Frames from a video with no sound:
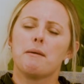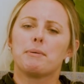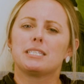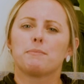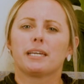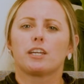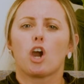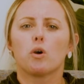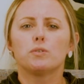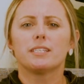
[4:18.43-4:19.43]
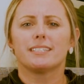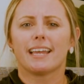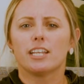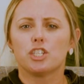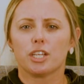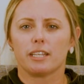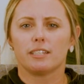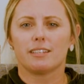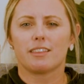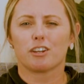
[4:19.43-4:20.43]
but to pay close
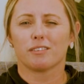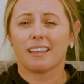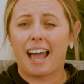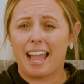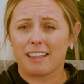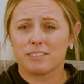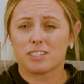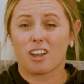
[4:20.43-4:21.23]
attention to their lives,